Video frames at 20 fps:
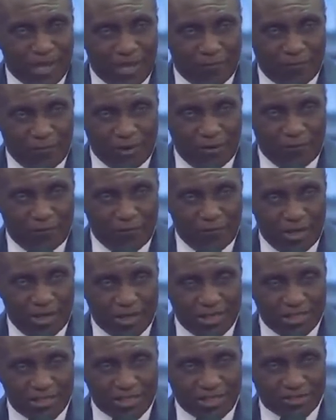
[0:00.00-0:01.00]
If, if
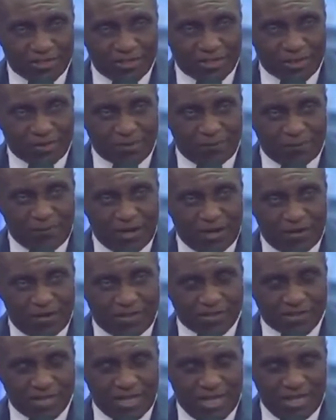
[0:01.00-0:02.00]
Ecclesiastes chapter 5,
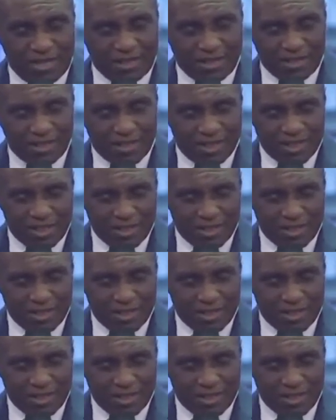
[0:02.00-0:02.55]
verse 9.